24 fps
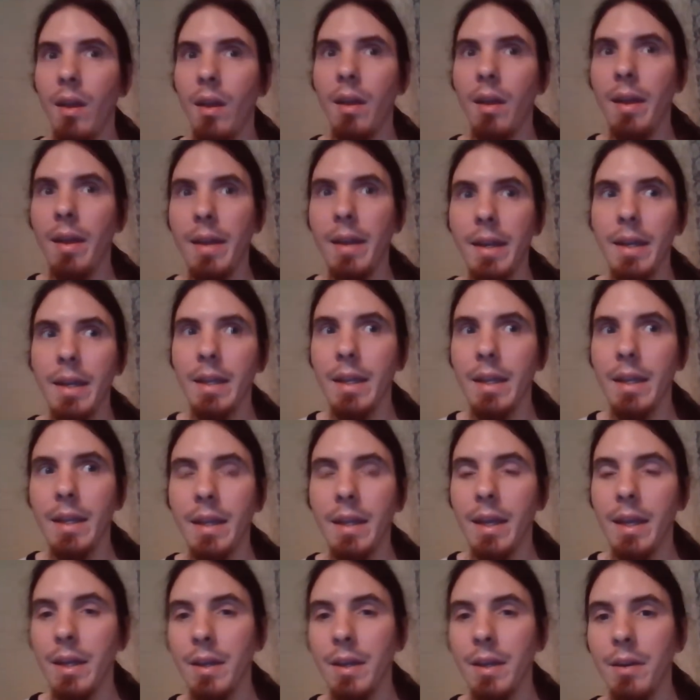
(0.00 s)
I didn't get
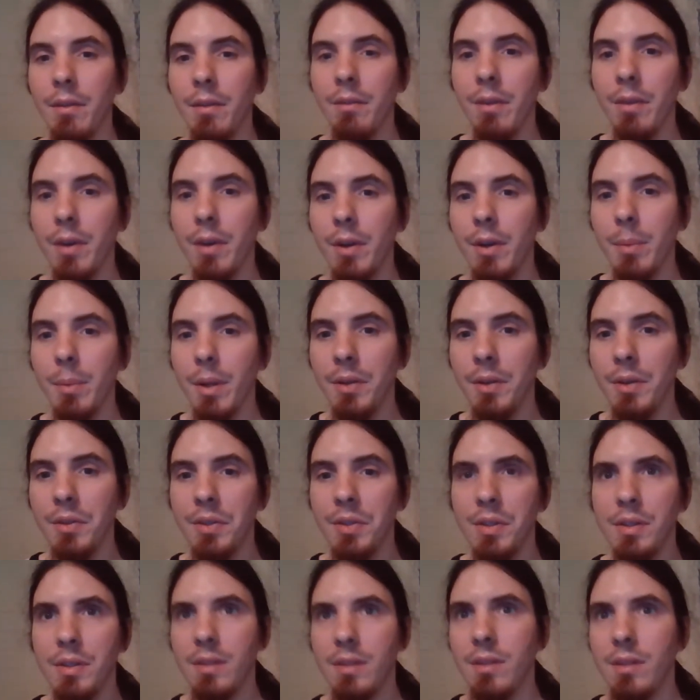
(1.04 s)
that confirmed. I
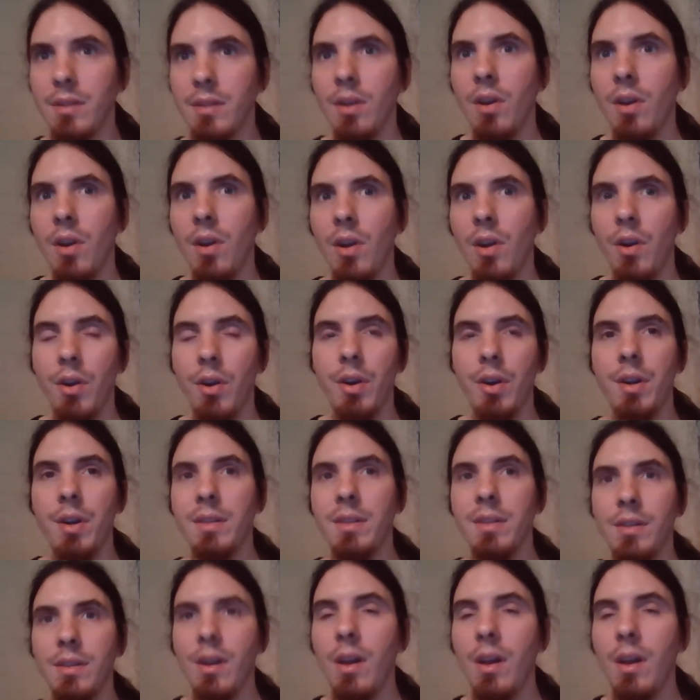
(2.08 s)
just heard it
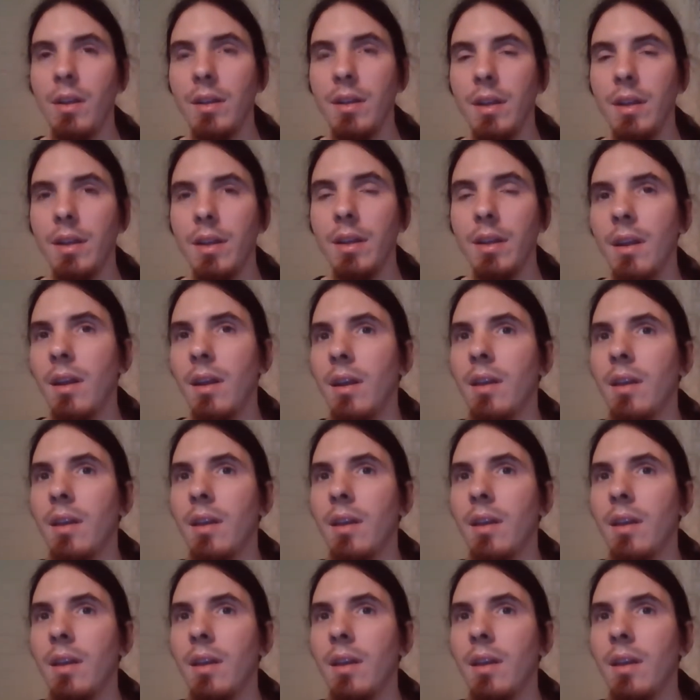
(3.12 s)
and saw it